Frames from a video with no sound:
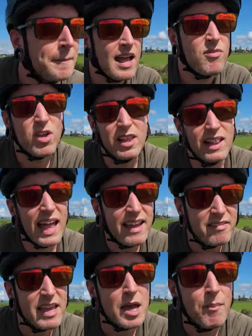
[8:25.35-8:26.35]
If you'd
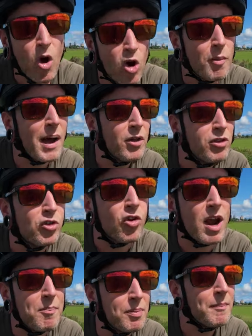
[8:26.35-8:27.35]
like to hear more about the
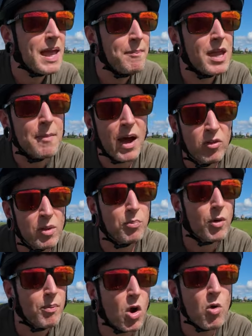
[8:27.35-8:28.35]
trip, maybe about the
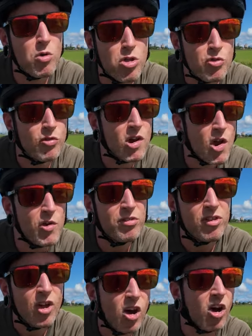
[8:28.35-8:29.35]
proposed
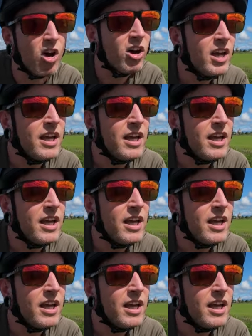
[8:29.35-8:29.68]
route or